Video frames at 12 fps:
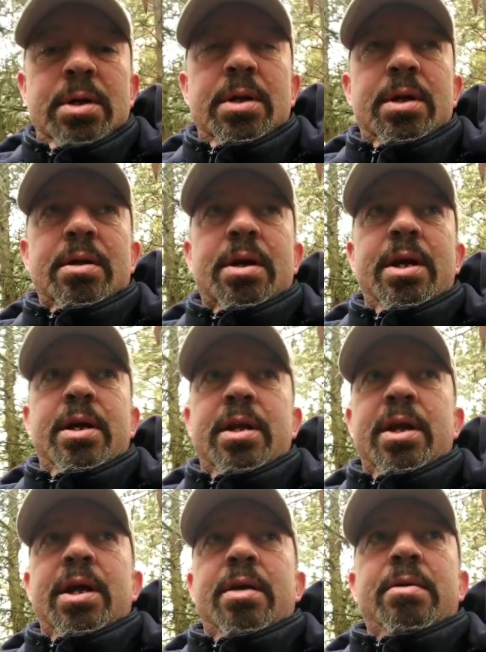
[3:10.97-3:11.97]
you know, clear
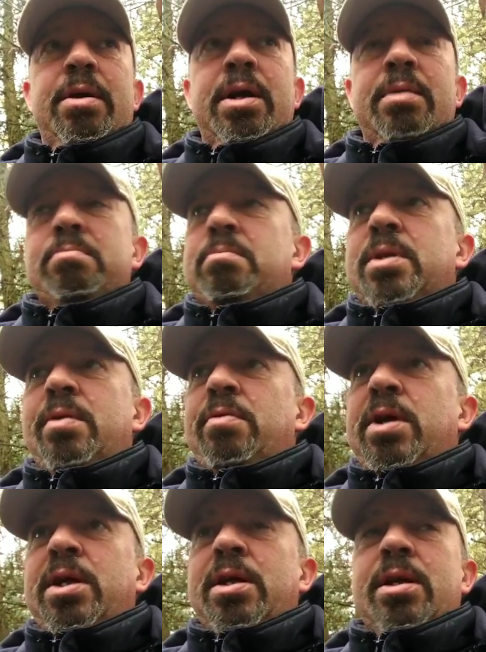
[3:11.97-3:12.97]
the air and that.
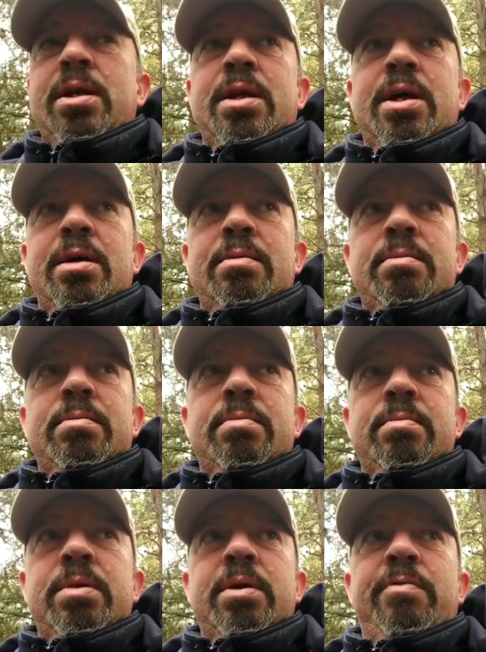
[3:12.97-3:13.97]
Never had any of that
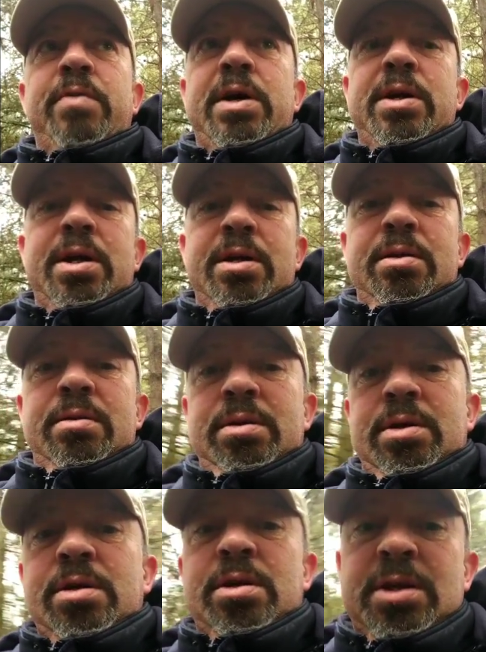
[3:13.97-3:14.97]
But I found out
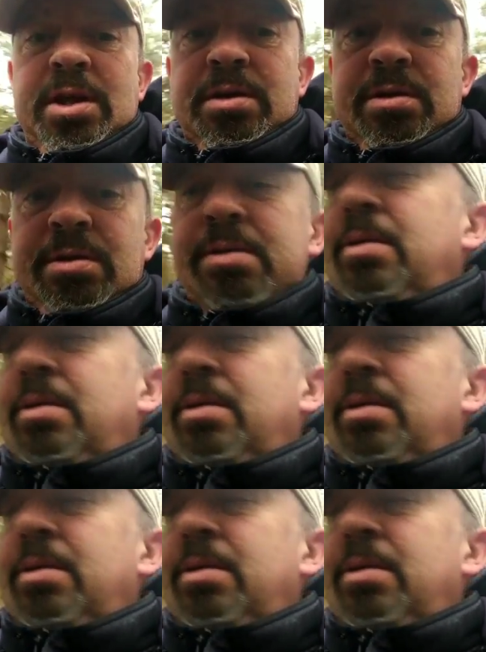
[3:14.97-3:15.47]
you could have done.